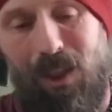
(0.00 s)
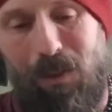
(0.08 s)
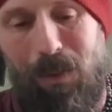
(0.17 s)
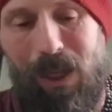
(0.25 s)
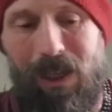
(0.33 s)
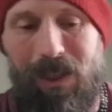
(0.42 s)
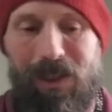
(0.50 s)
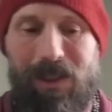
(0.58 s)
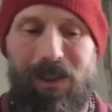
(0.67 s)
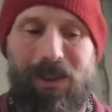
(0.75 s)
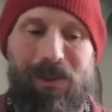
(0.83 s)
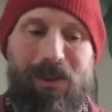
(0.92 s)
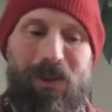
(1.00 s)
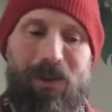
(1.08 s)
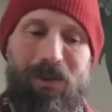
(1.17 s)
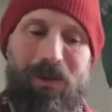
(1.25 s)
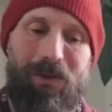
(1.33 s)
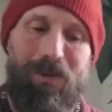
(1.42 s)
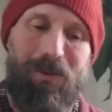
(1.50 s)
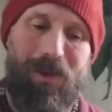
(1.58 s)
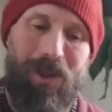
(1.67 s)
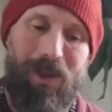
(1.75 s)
space is to,